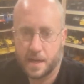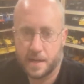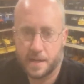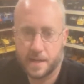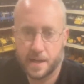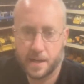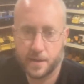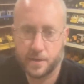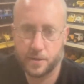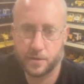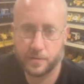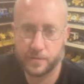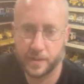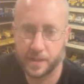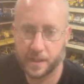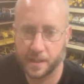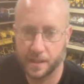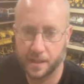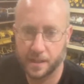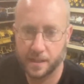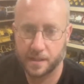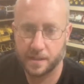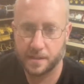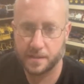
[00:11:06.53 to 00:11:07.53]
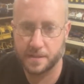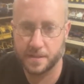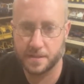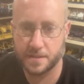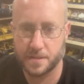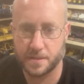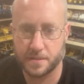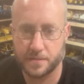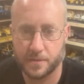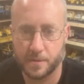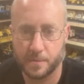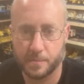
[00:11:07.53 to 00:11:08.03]
it out over here.
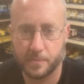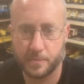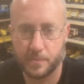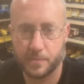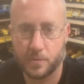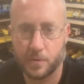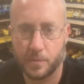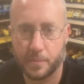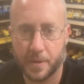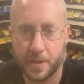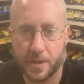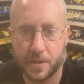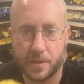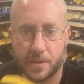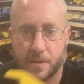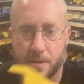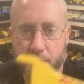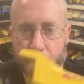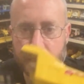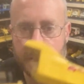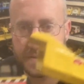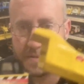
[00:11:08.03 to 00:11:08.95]
This is from one of my other